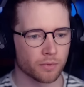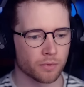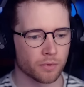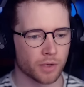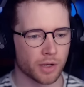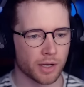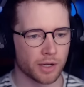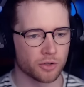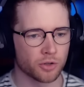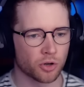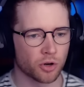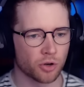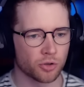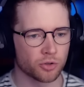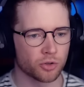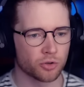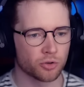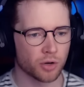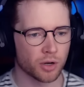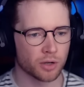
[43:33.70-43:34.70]
I need to
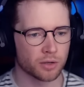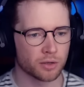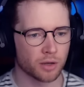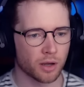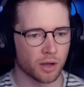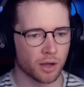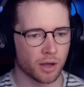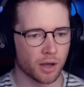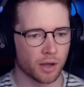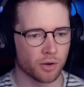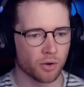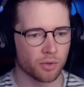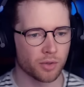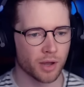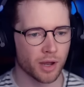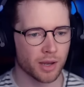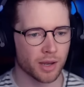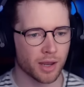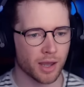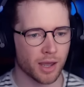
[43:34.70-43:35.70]
concentrate because I, I don't
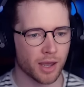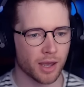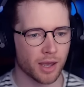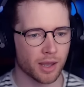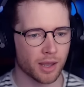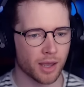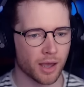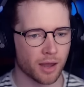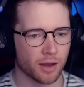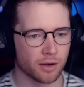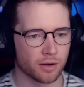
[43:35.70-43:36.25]
think I can get hit again.